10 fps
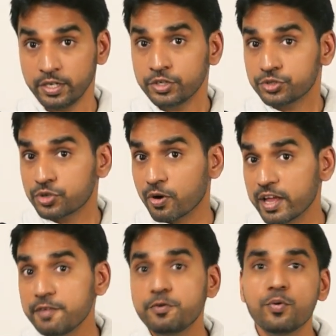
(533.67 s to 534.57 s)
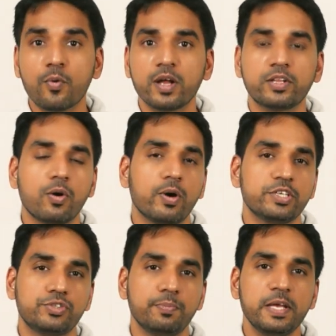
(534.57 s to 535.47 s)
So if you want the O
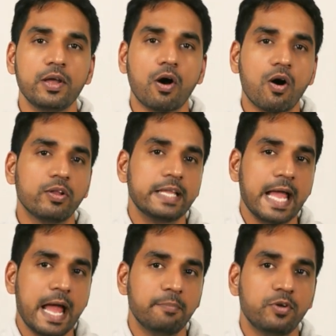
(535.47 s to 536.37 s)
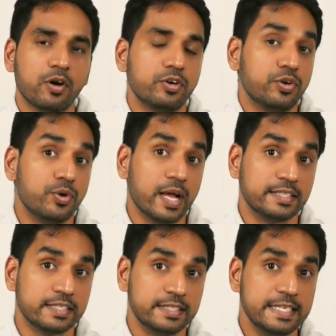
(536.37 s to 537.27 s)
S to be on the M dot two
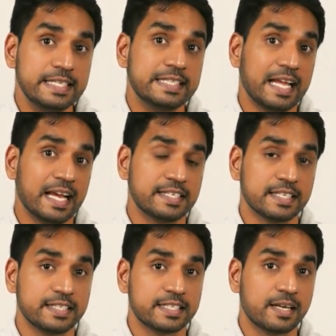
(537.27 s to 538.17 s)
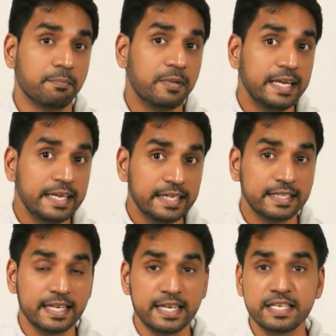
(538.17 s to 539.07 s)
S S Ds, then I suggest
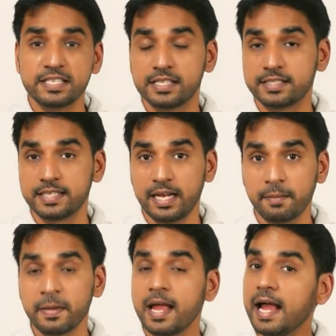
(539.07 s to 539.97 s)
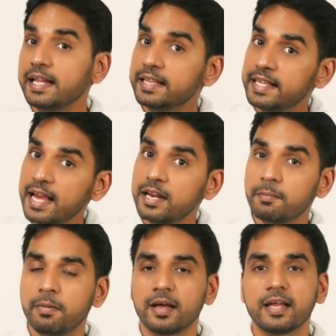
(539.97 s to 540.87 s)
completing the initial setup and
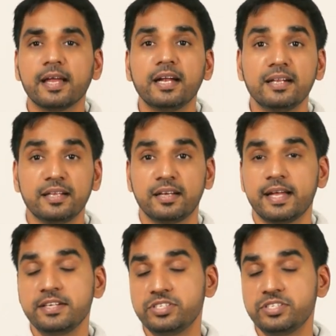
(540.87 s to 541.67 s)
then plugging in the H